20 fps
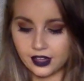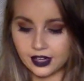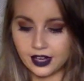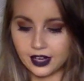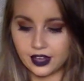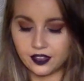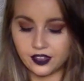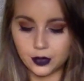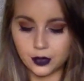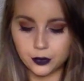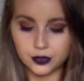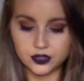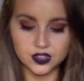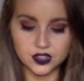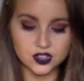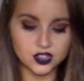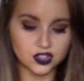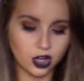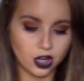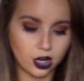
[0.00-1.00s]
And I think with the
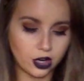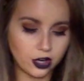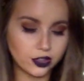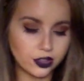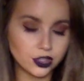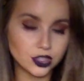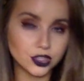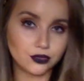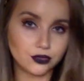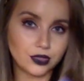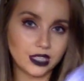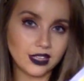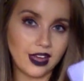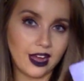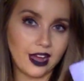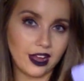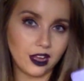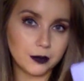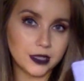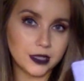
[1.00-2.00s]
Star, there's a real
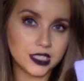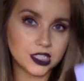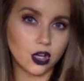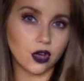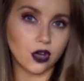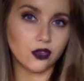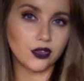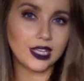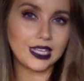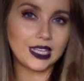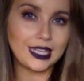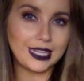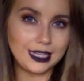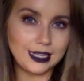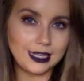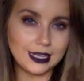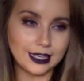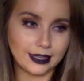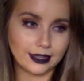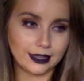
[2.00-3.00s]
element of
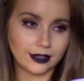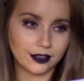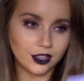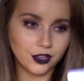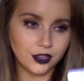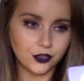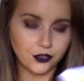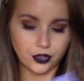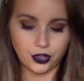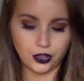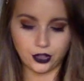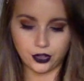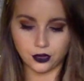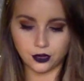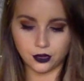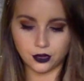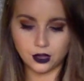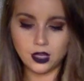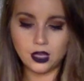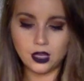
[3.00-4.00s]
healing for you.
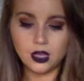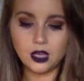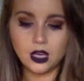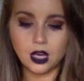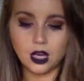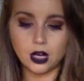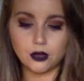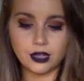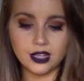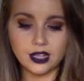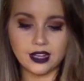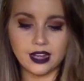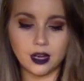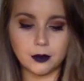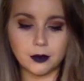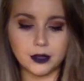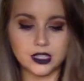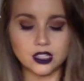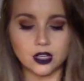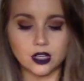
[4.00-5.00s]
A real
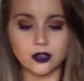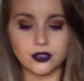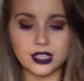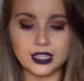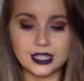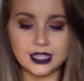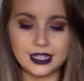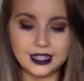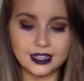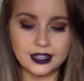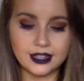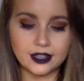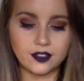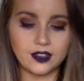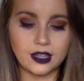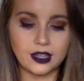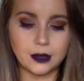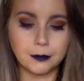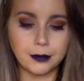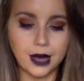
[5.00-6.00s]
element of healing
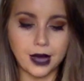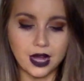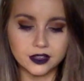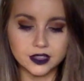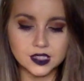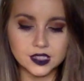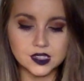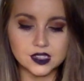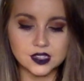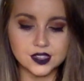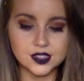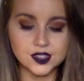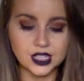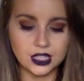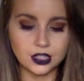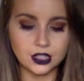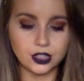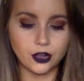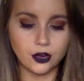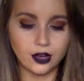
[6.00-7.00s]
the imbalances
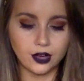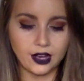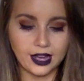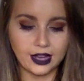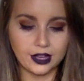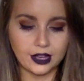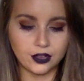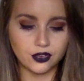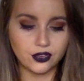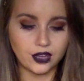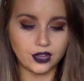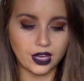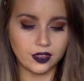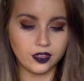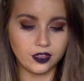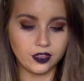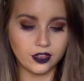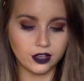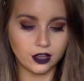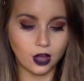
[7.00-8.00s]
in your life
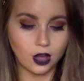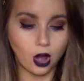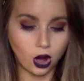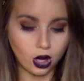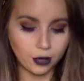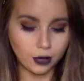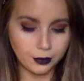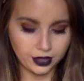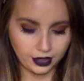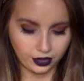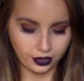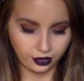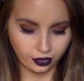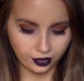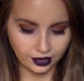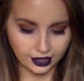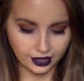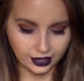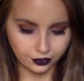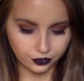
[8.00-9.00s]
and the karma in your
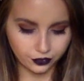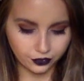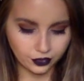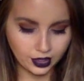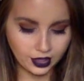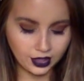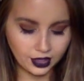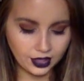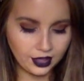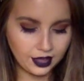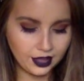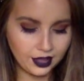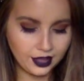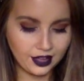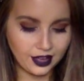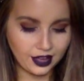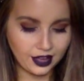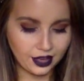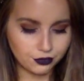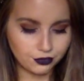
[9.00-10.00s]
life,
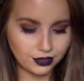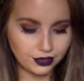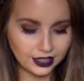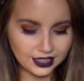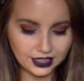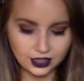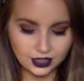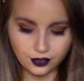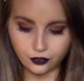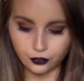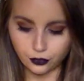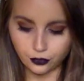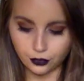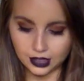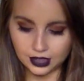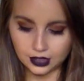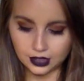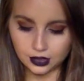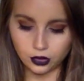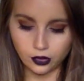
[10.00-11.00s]
and really
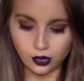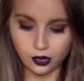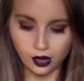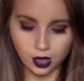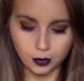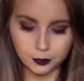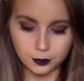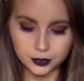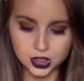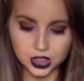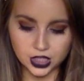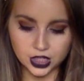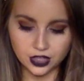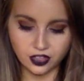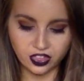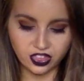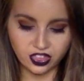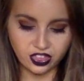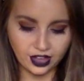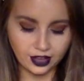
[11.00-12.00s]
freeing you up to
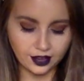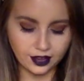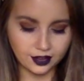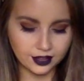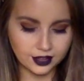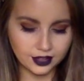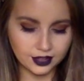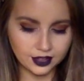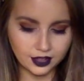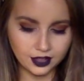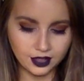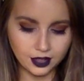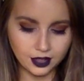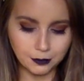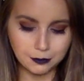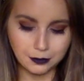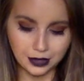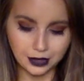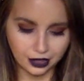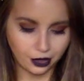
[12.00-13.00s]
think
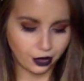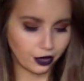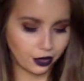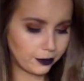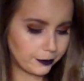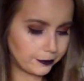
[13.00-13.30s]
bigger.